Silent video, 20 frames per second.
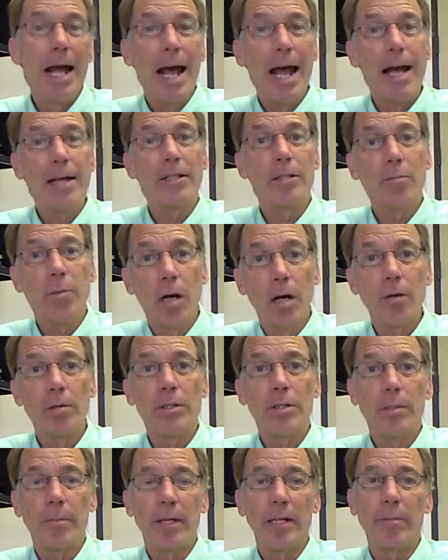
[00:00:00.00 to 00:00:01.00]
as
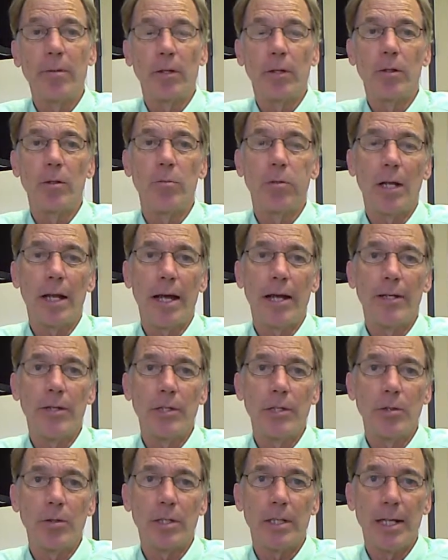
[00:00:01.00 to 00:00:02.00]
opposed to people who plan to
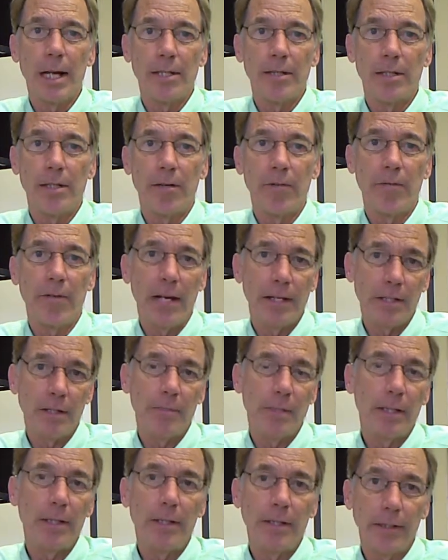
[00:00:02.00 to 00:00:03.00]
use it as an
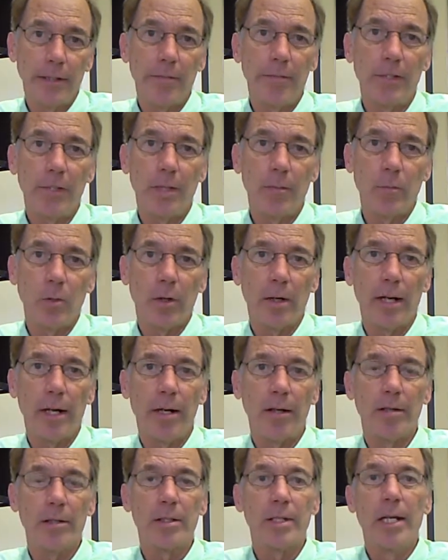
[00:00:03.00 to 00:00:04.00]
investment and live somewhere
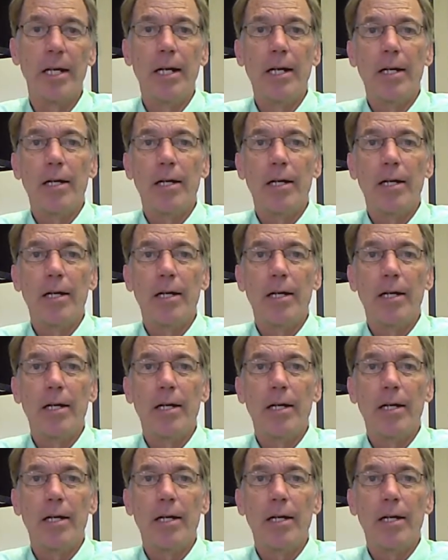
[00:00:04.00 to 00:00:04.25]
else.